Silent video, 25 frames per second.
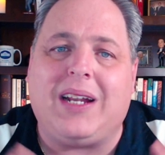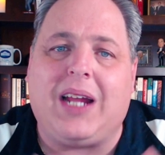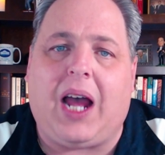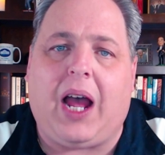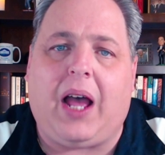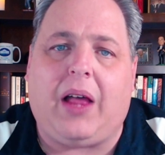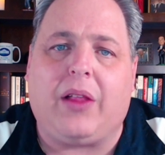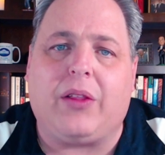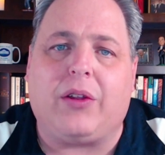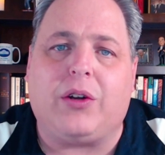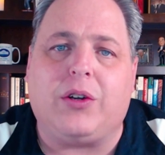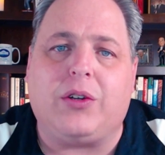
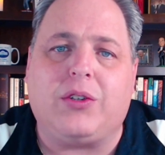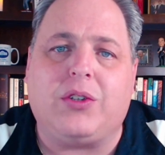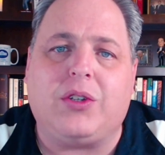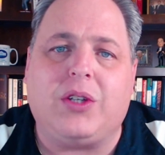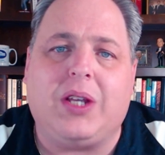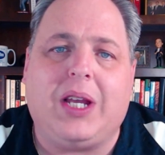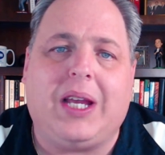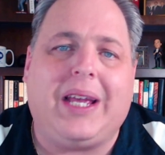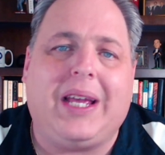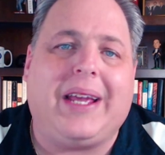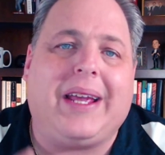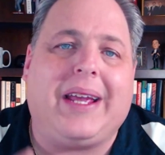
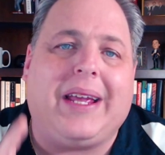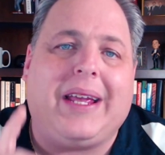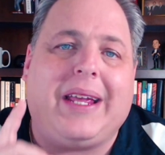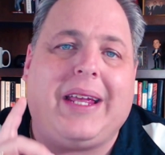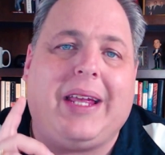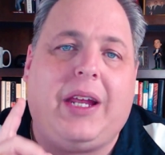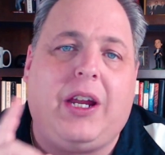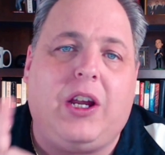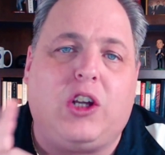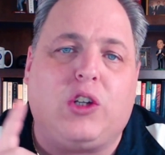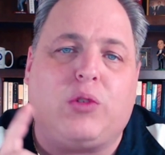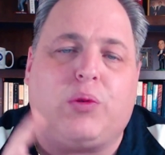dollars,
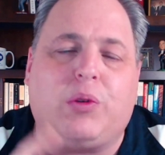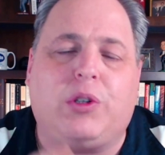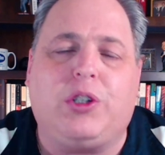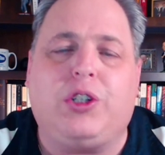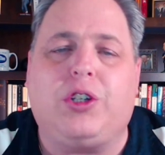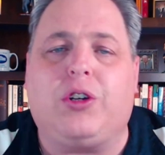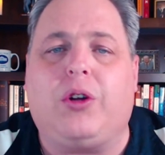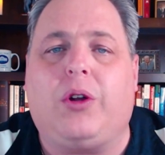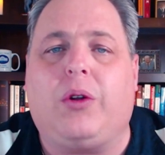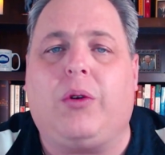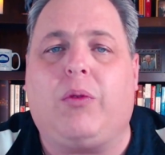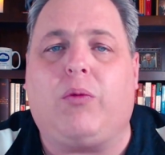here's what
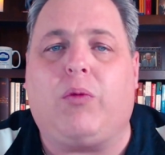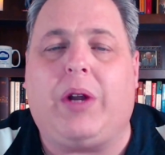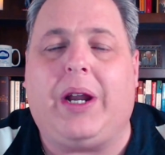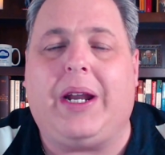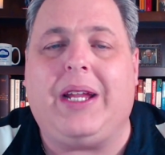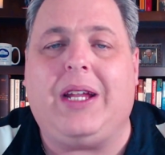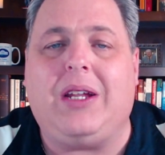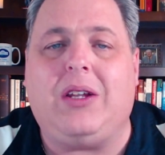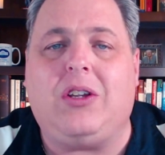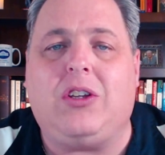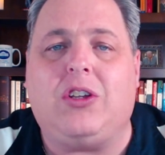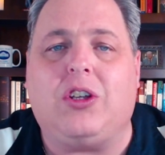you're going to run
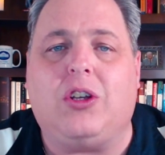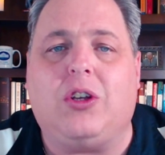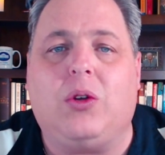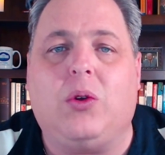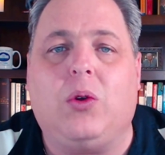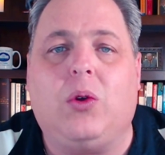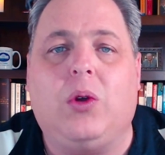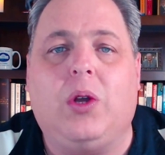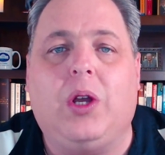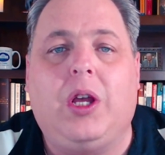into.